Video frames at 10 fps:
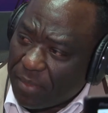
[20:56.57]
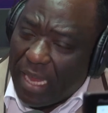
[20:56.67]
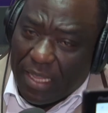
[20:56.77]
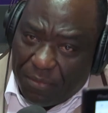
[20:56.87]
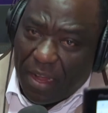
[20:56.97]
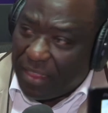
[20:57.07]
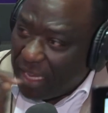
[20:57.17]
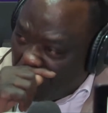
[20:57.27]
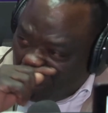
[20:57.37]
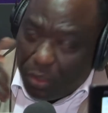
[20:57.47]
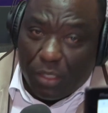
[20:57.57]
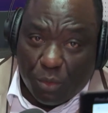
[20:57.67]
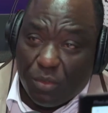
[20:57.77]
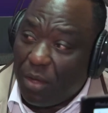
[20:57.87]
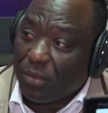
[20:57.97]
And the fact that also in
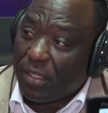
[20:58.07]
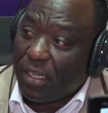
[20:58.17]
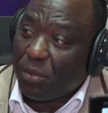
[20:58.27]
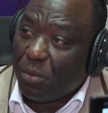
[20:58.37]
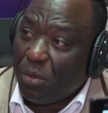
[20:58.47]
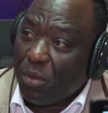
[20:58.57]
2002,